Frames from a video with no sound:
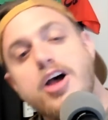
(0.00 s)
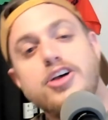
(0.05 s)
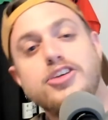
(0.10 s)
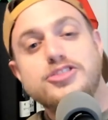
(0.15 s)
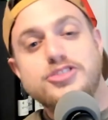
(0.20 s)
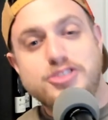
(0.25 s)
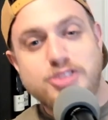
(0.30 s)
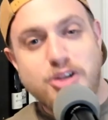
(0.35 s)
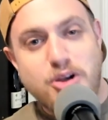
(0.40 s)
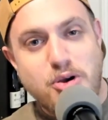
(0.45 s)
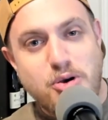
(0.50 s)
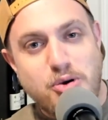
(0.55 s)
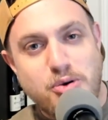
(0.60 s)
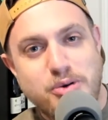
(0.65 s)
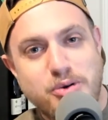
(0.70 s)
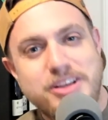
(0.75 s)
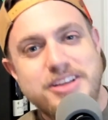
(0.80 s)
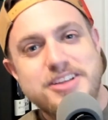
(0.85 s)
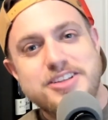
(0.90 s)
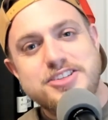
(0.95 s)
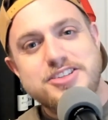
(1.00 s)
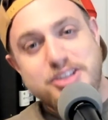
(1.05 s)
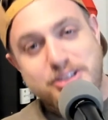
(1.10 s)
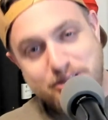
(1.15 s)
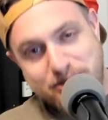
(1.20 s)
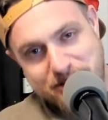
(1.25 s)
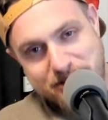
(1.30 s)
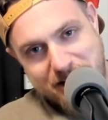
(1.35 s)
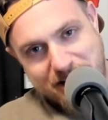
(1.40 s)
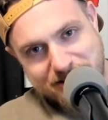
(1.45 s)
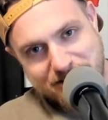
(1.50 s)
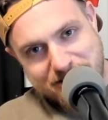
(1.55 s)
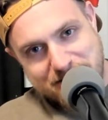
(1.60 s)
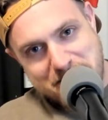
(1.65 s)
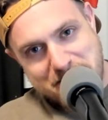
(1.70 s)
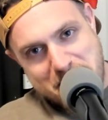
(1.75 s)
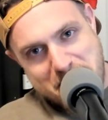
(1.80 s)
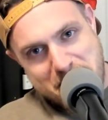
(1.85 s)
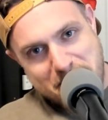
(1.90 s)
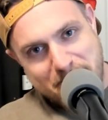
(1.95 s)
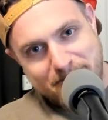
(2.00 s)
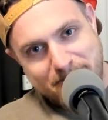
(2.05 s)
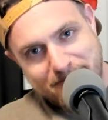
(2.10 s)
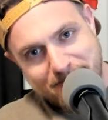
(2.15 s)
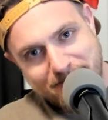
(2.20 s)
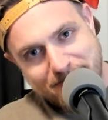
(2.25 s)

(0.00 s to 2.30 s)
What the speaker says: So until next time,